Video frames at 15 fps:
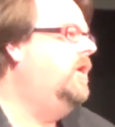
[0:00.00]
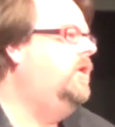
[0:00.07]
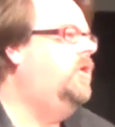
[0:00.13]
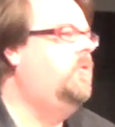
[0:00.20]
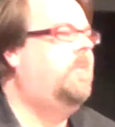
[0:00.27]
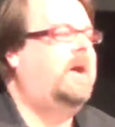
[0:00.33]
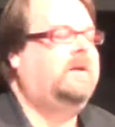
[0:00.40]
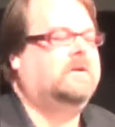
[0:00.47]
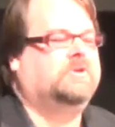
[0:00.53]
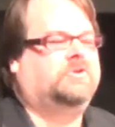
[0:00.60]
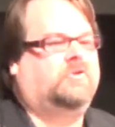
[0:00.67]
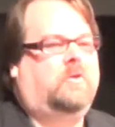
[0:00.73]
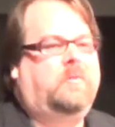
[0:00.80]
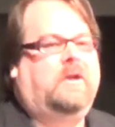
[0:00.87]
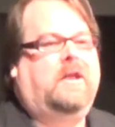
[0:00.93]
you might
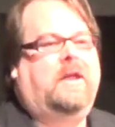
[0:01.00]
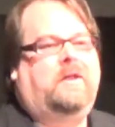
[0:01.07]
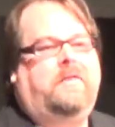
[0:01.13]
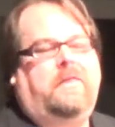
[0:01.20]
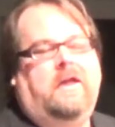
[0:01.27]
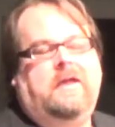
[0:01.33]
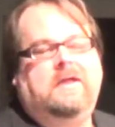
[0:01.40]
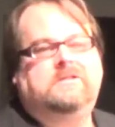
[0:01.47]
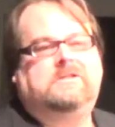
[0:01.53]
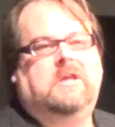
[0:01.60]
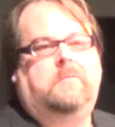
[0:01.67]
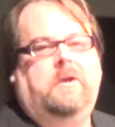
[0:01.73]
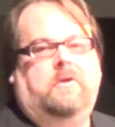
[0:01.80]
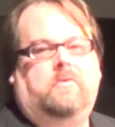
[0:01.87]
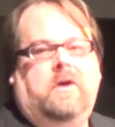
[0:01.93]
discriminate against
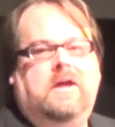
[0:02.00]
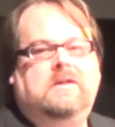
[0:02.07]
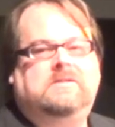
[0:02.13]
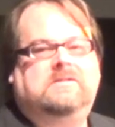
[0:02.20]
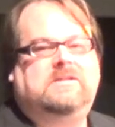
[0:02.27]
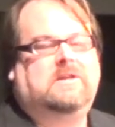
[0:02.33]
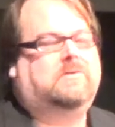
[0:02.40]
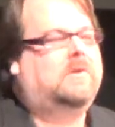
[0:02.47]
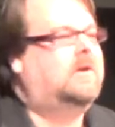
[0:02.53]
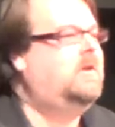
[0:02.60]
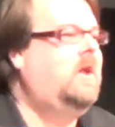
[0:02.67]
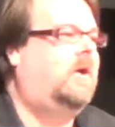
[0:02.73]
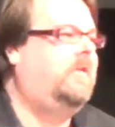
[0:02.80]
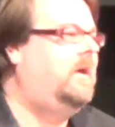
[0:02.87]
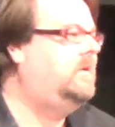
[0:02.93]
them in grades, etc.
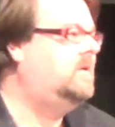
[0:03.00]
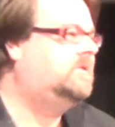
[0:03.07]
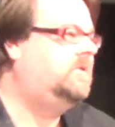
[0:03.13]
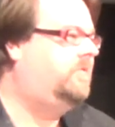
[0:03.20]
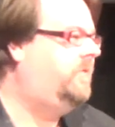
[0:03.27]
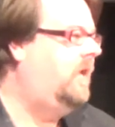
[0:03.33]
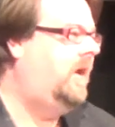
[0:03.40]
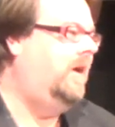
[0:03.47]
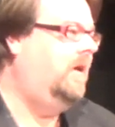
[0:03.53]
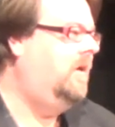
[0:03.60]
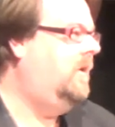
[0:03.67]
No, that doesn't fly.